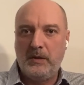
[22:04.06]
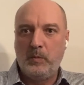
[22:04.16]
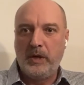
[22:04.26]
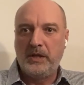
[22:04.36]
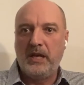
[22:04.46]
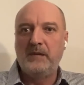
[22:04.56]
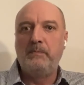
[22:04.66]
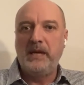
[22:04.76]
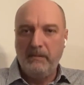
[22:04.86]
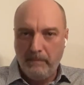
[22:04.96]
which is
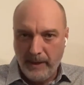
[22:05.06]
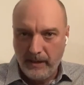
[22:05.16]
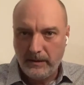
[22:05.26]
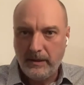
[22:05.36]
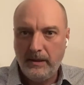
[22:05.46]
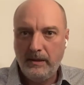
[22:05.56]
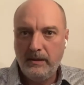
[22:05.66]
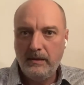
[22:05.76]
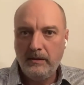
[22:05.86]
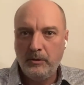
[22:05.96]
being built
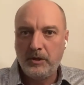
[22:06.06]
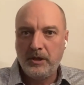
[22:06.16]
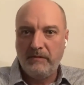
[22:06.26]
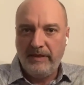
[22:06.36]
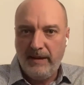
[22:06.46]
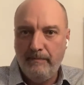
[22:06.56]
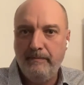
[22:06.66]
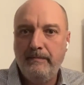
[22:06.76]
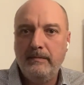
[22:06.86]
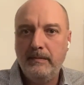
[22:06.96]
to serve them.
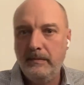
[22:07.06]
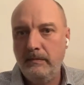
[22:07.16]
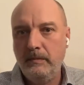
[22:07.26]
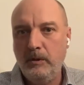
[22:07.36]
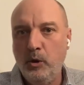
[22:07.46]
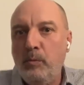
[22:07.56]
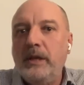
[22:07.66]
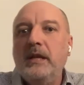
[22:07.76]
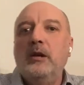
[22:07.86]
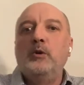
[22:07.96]

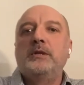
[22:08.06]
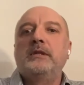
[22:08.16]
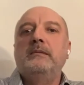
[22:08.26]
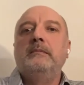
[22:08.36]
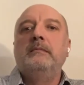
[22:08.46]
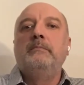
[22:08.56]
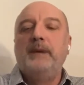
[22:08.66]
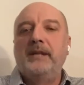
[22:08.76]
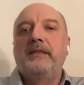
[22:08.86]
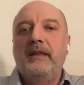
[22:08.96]
Nobody knows
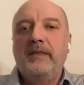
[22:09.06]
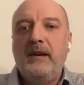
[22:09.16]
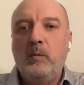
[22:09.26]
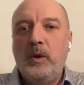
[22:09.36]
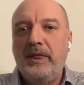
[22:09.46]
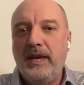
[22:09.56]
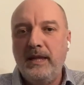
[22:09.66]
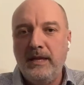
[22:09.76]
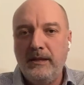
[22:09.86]
better than them what they need.